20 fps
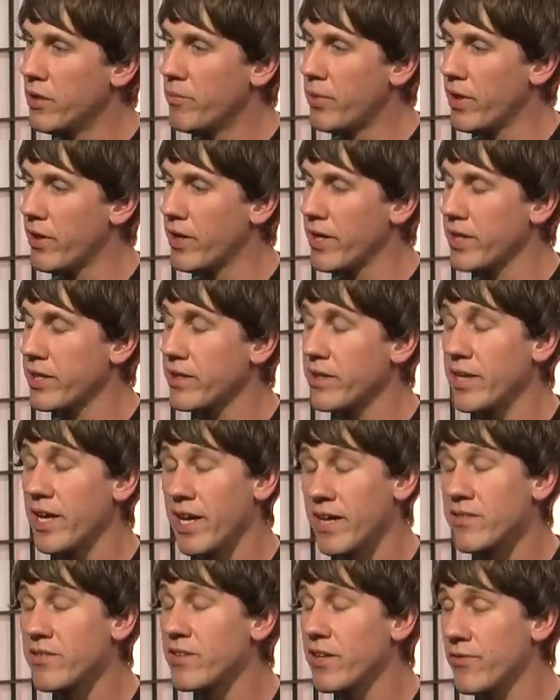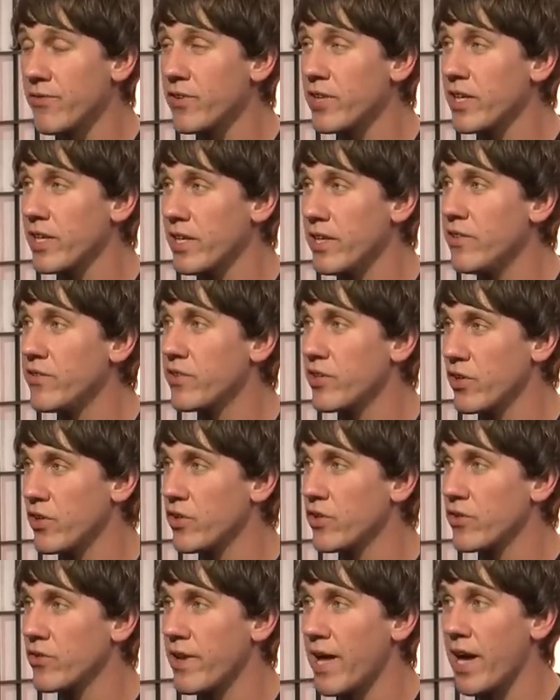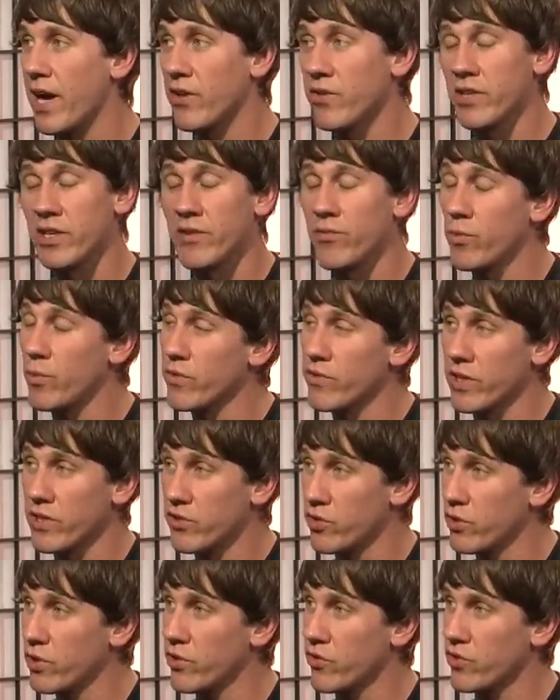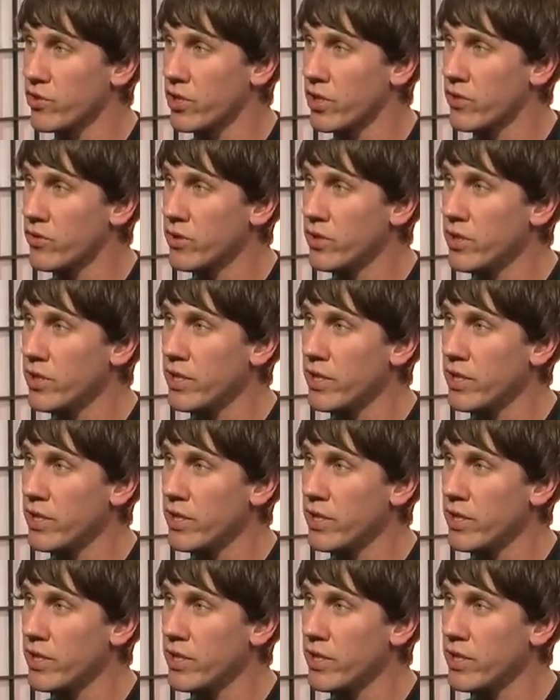But like, yeah, it's definitely easier now than even was like two years ago.